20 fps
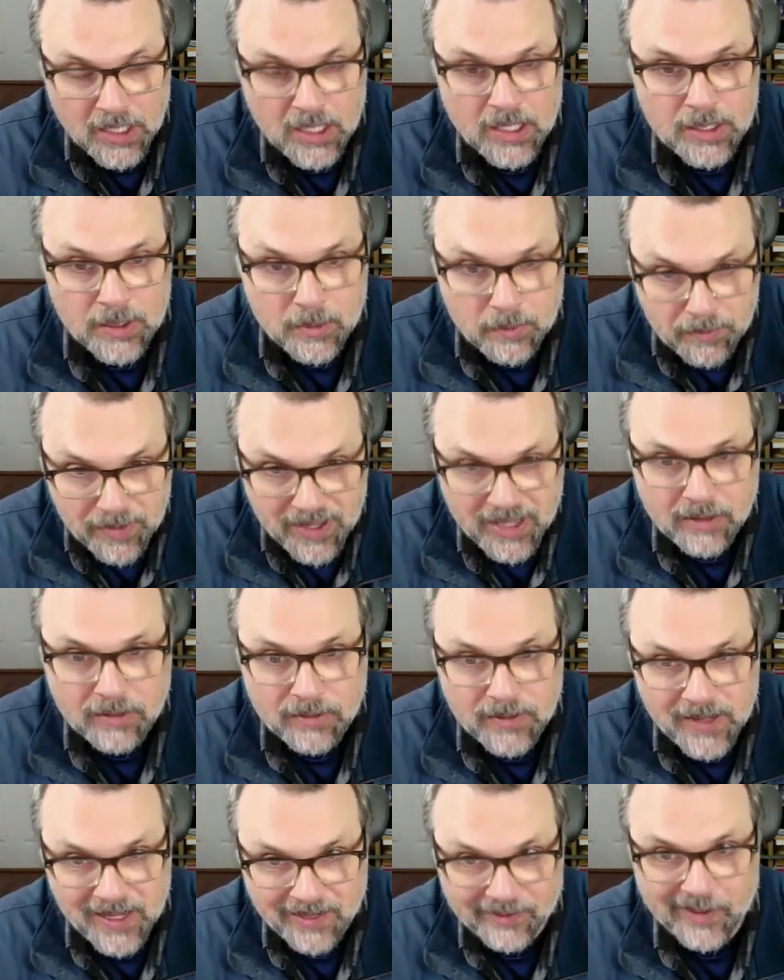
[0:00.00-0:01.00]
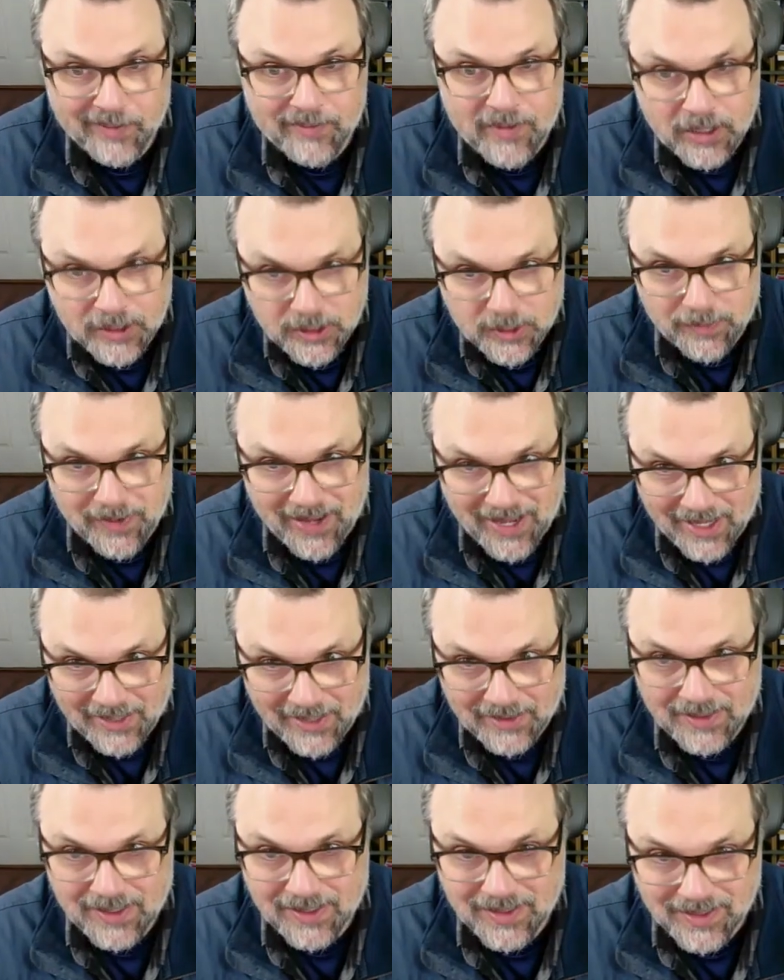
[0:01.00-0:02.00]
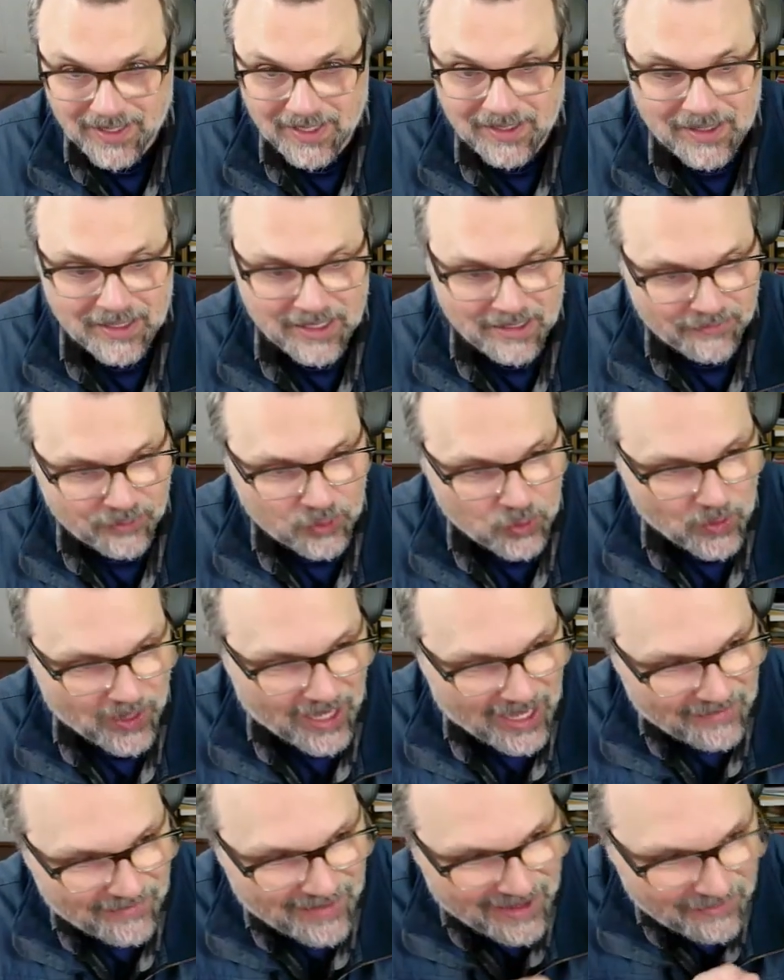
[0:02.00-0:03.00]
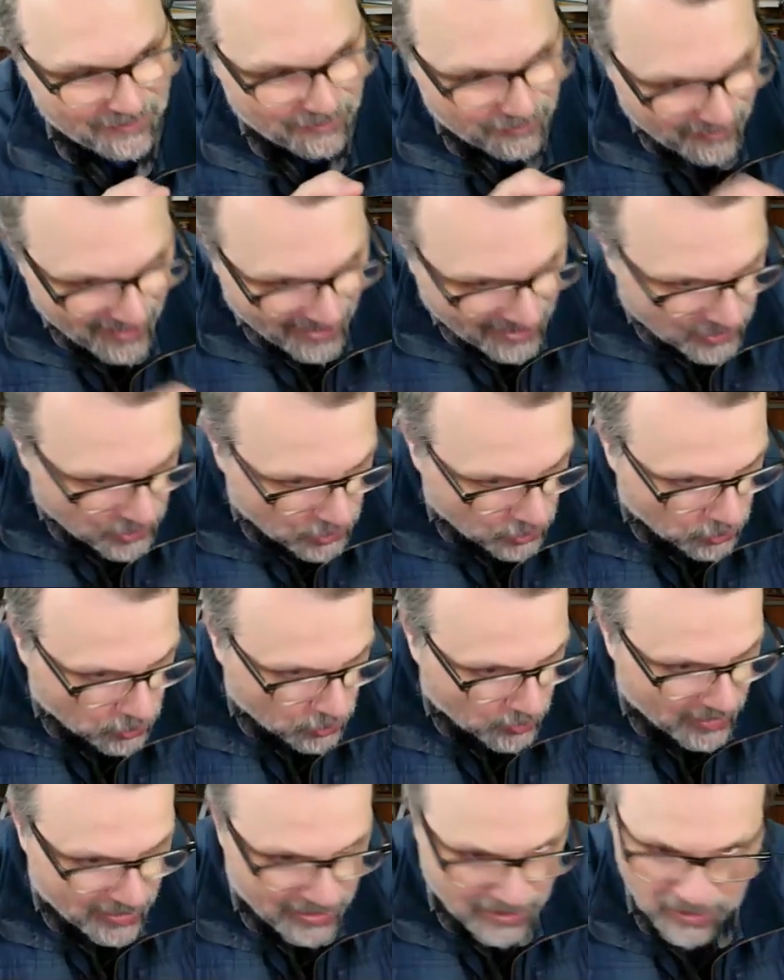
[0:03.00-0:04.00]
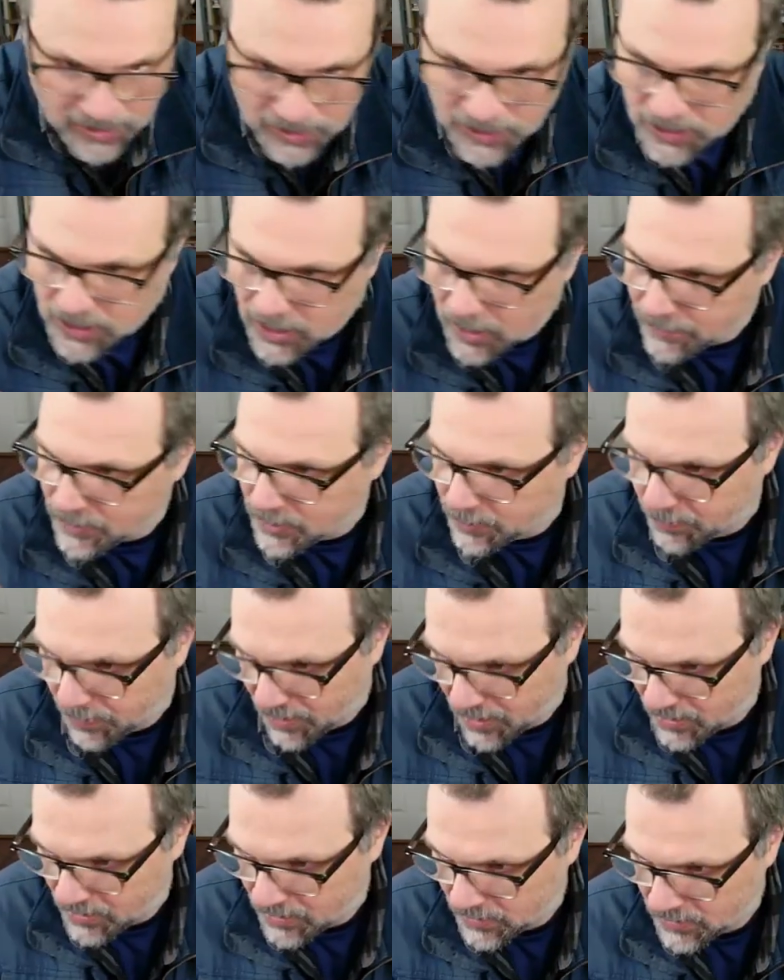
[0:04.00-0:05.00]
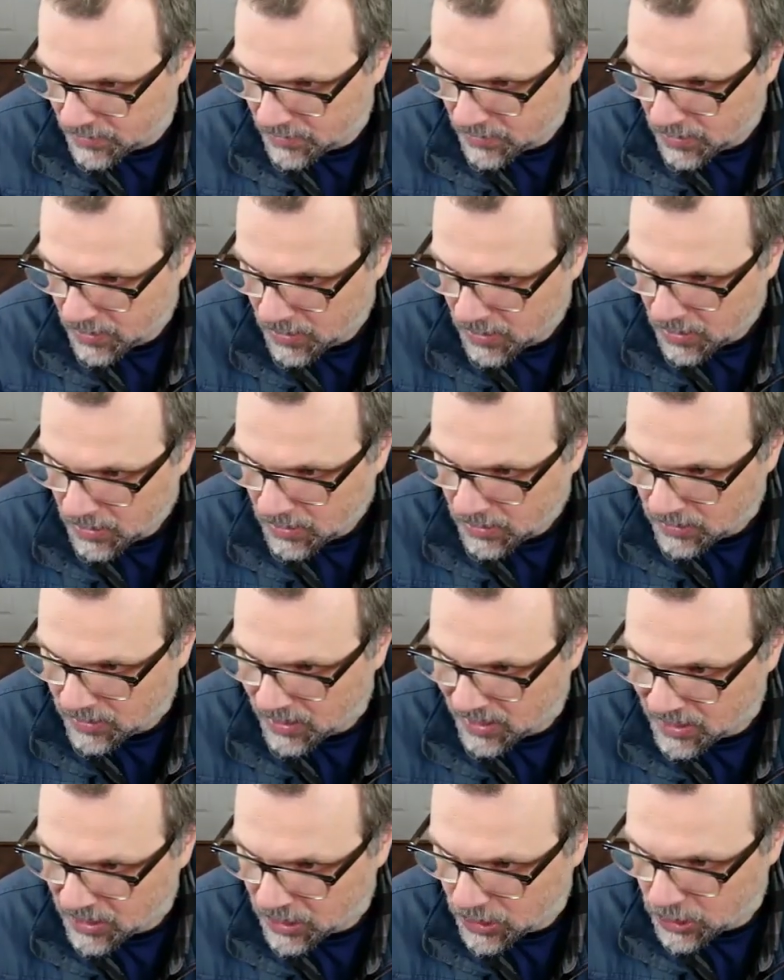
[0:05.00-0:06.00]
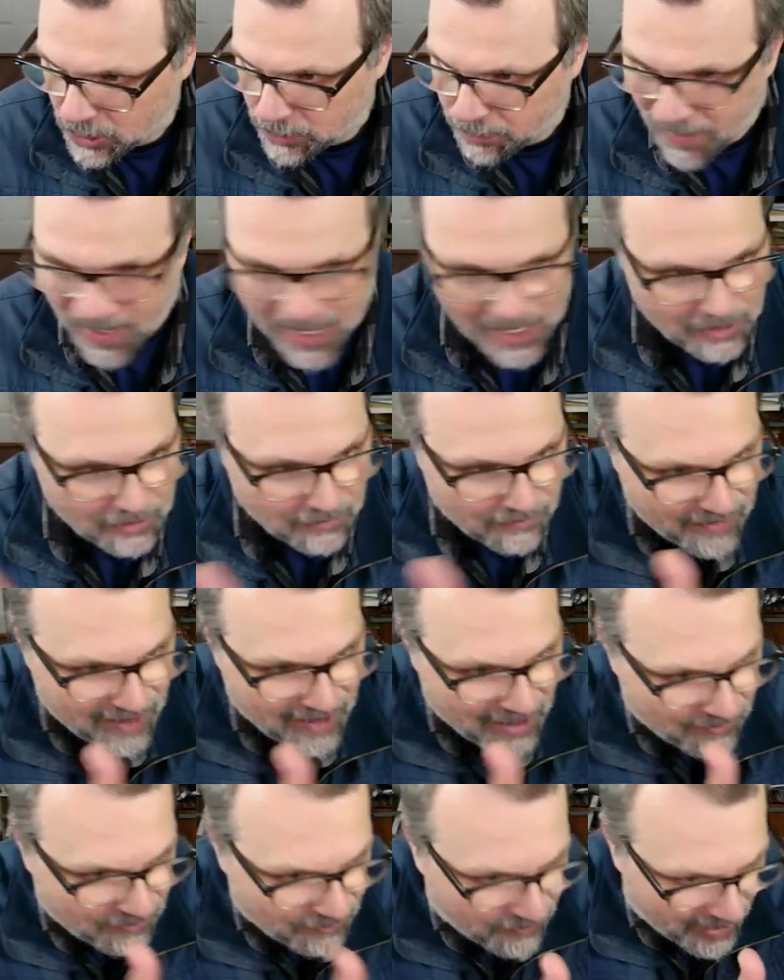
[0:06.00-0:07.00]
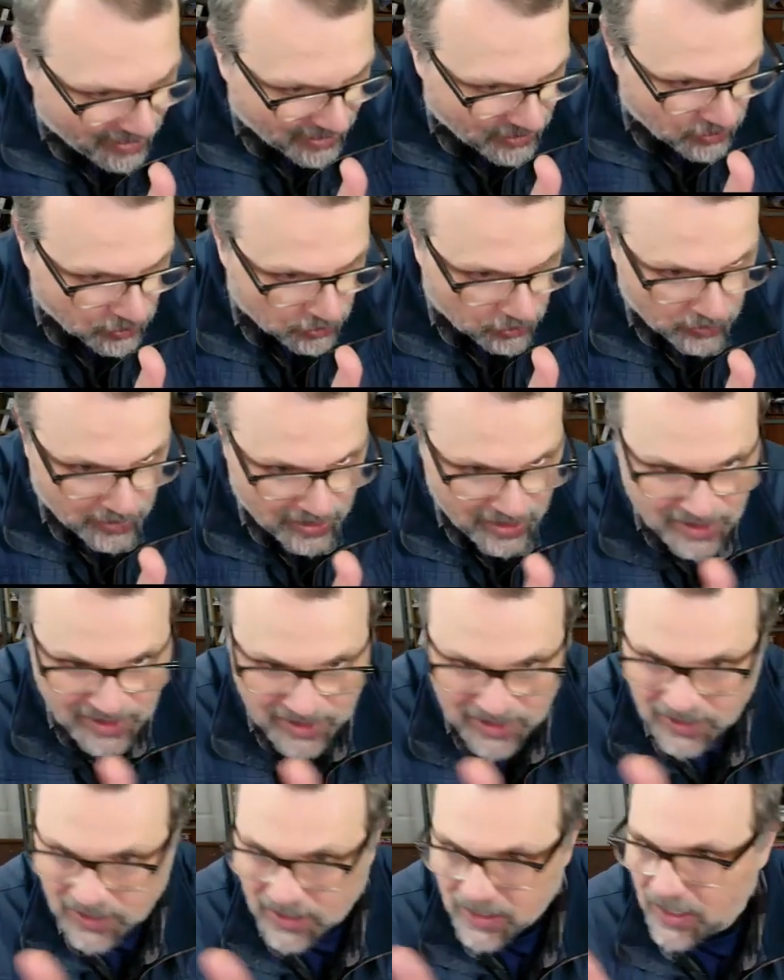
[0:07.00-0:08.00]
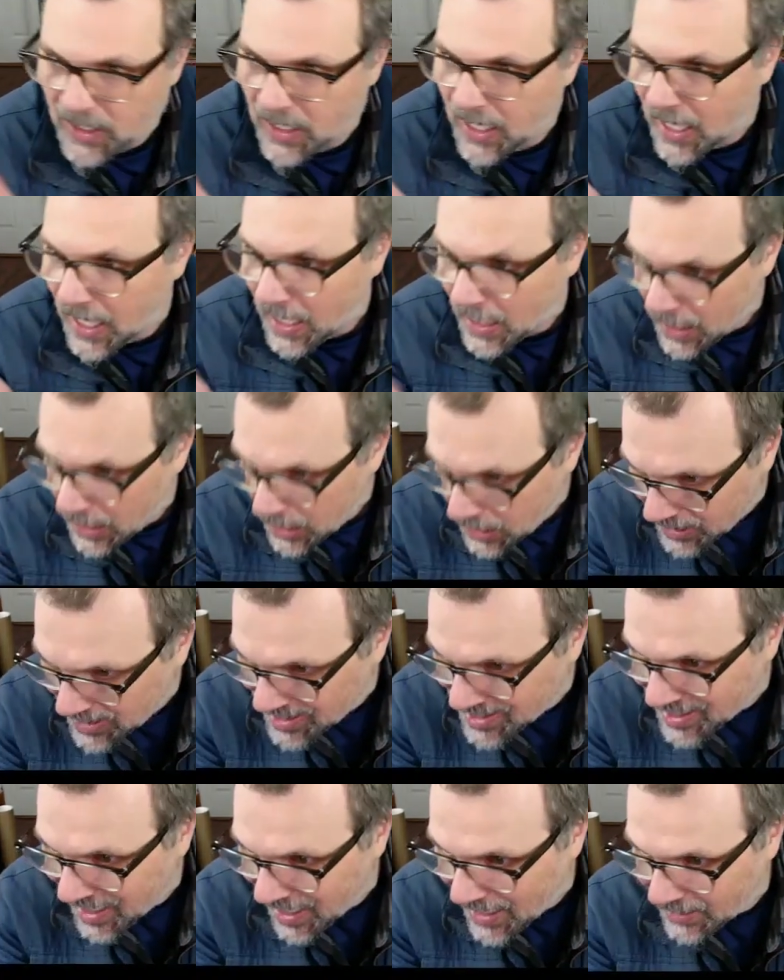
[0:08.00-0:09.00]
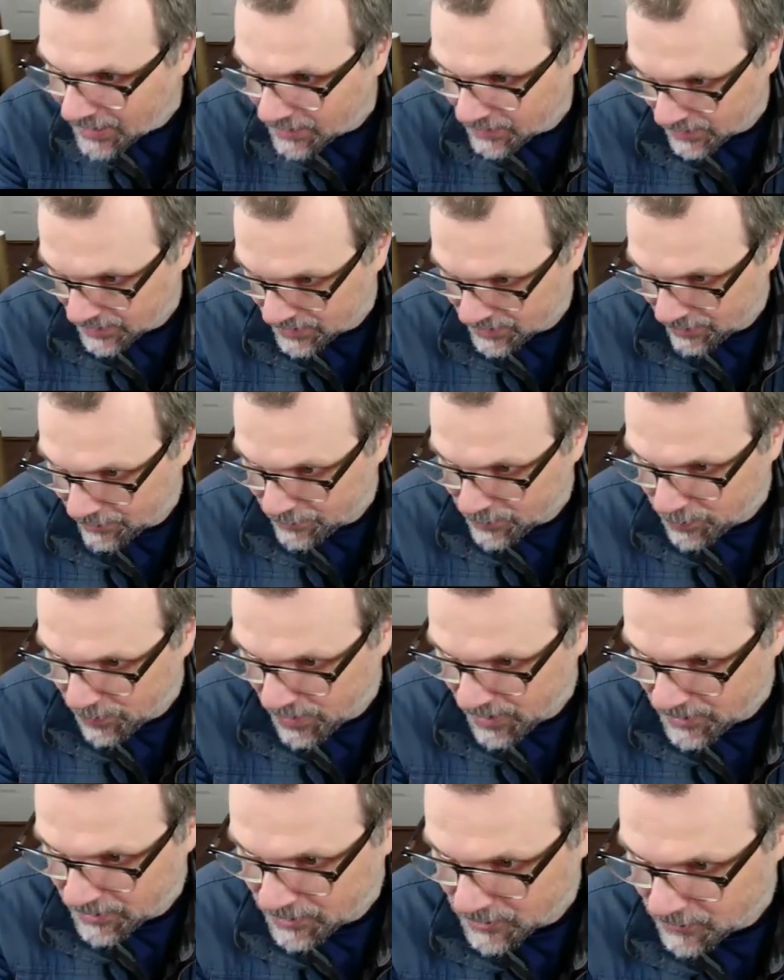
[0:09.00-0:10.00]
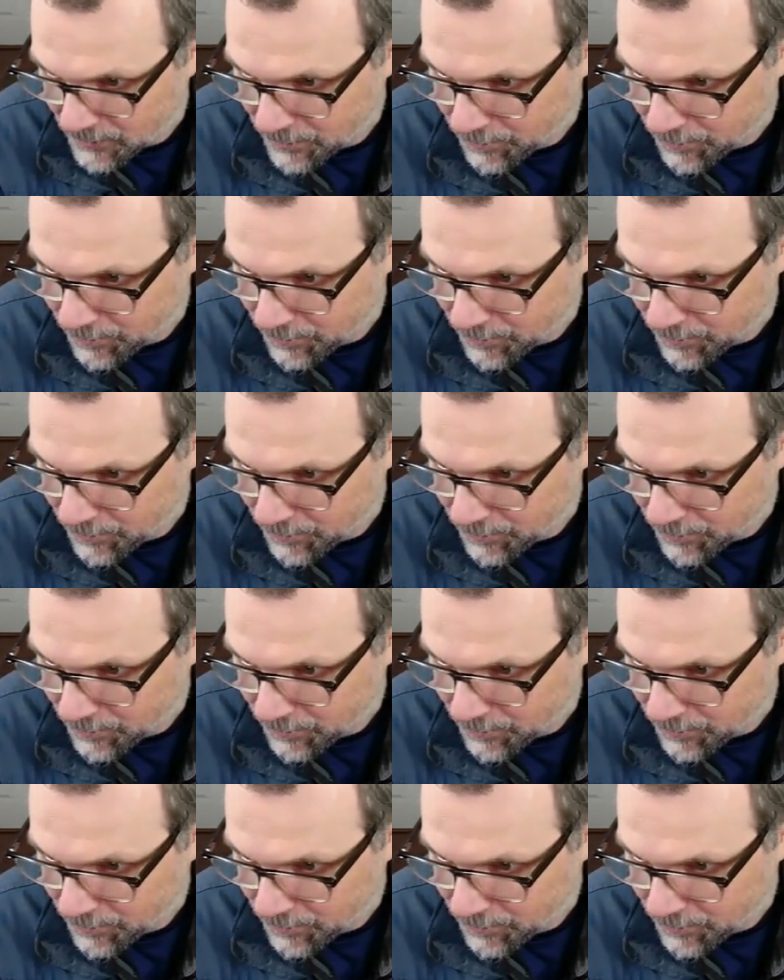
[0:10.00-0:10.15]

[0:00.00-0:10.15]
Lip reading: The big theorem on spans say that if you have a vector in a subspace, then the span of that vector is contained in the subspace.